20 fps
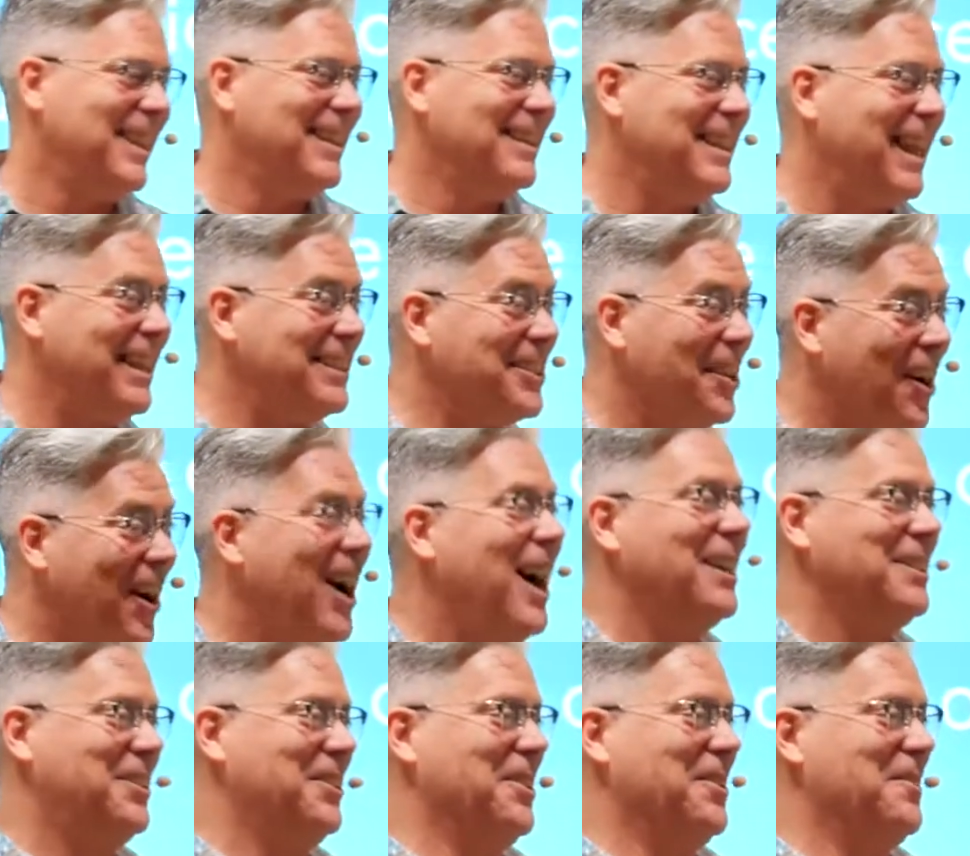that's
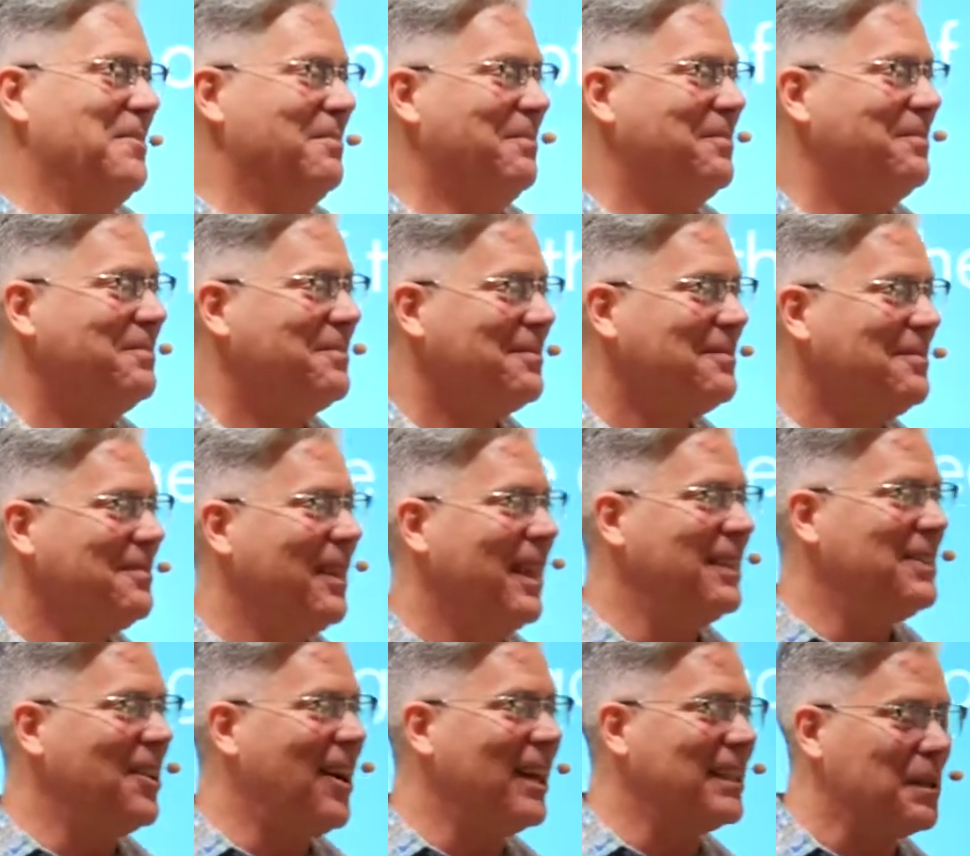awesome.
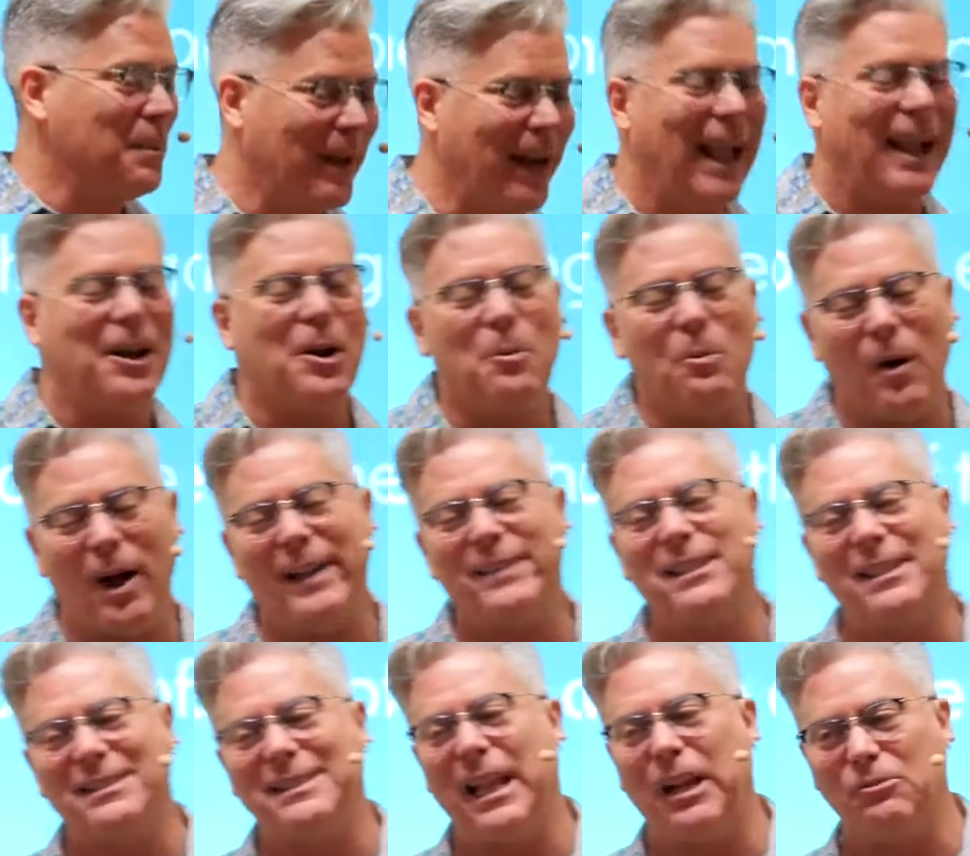That's awesome. And I don't want it
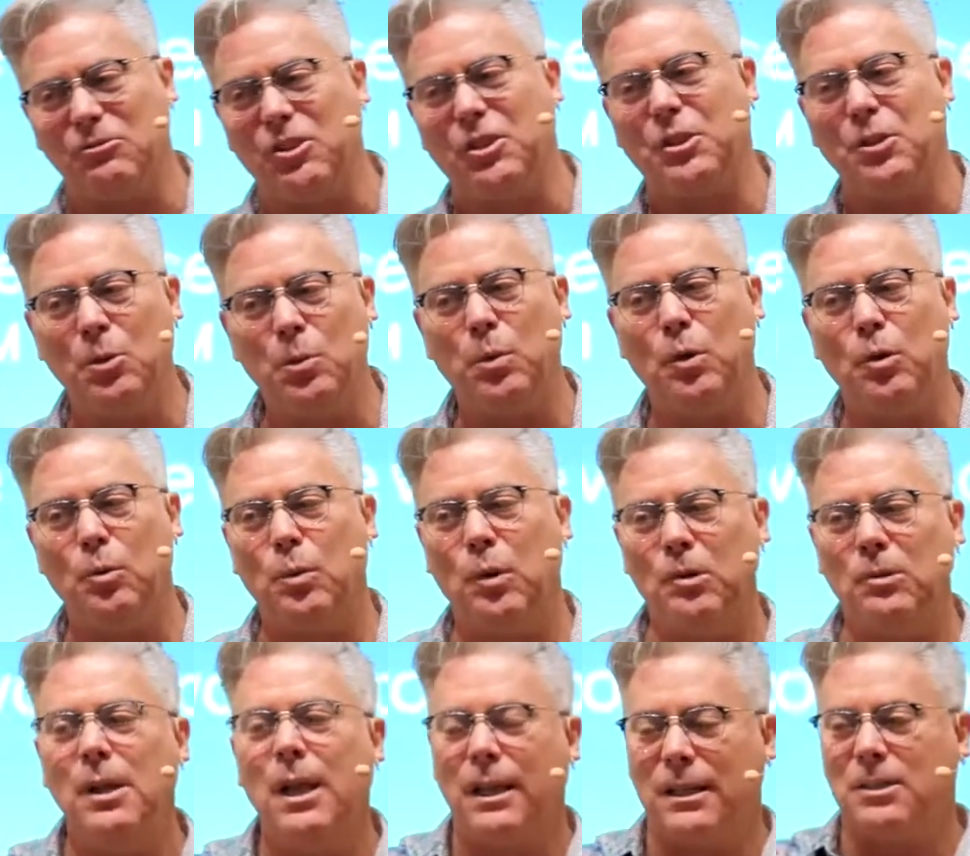to sound too
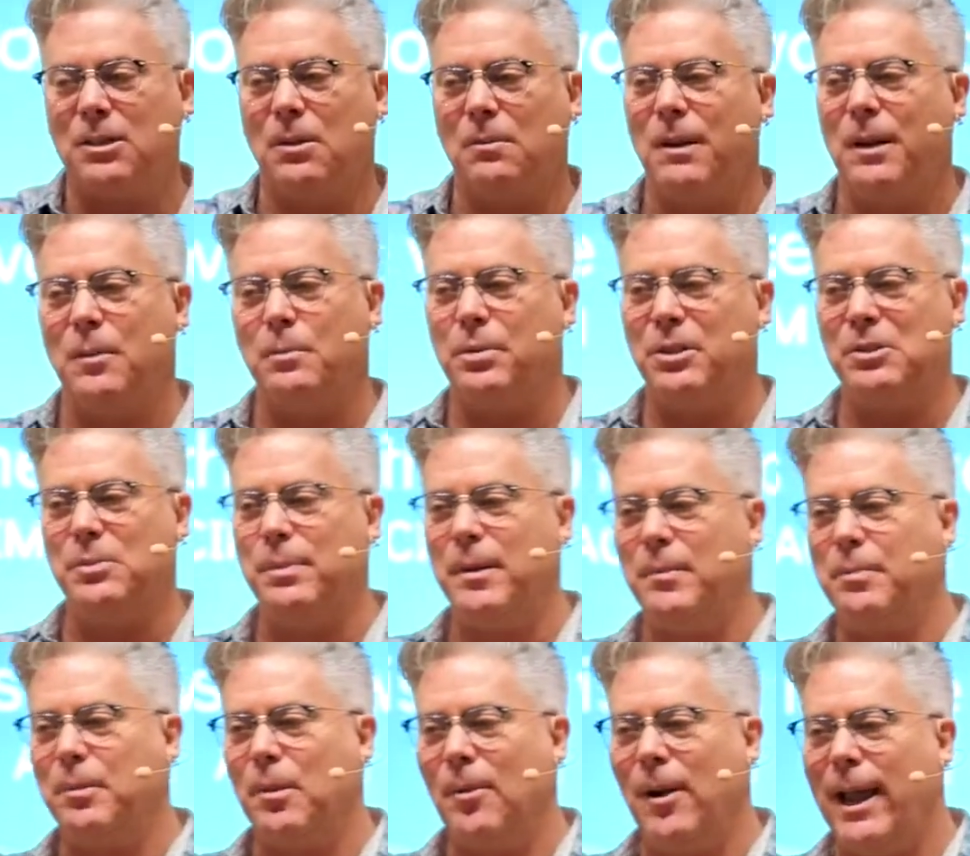woo-woo because I don't want to push
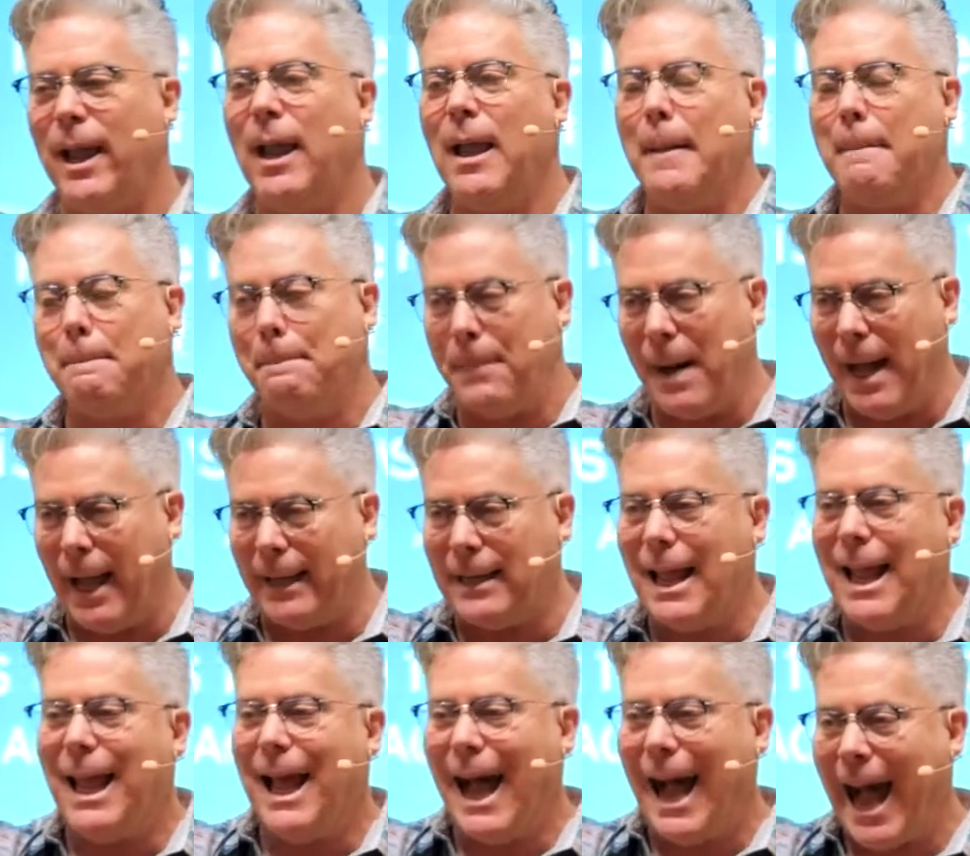people away, but
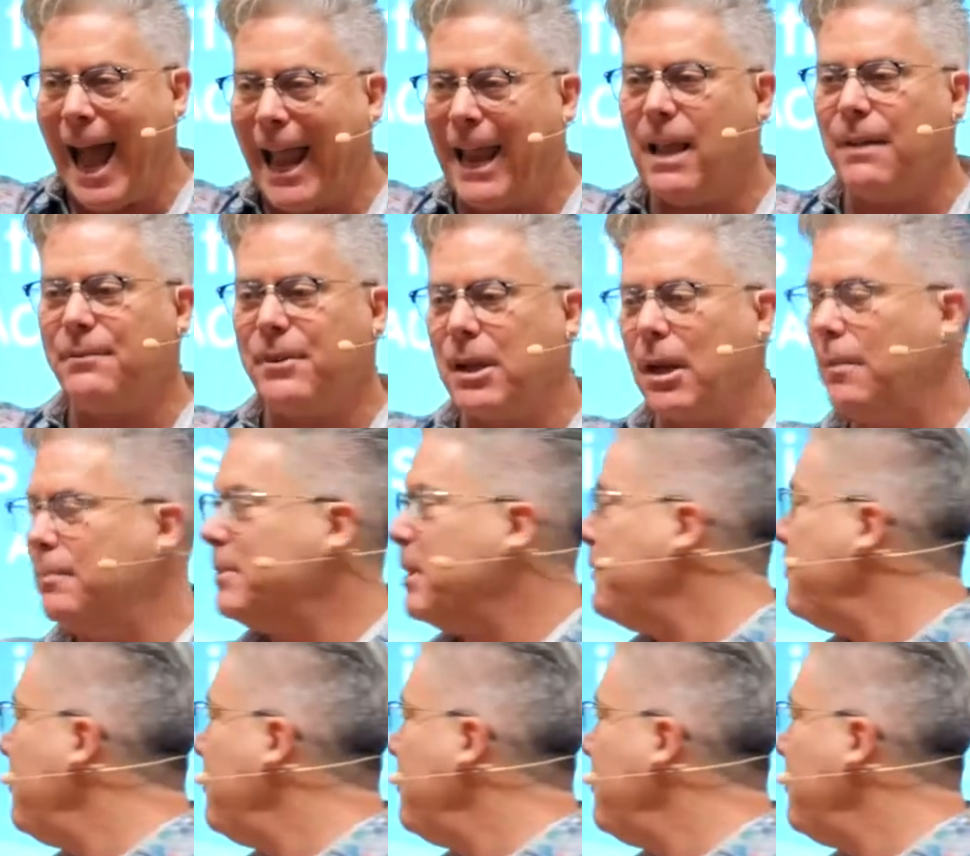I have come to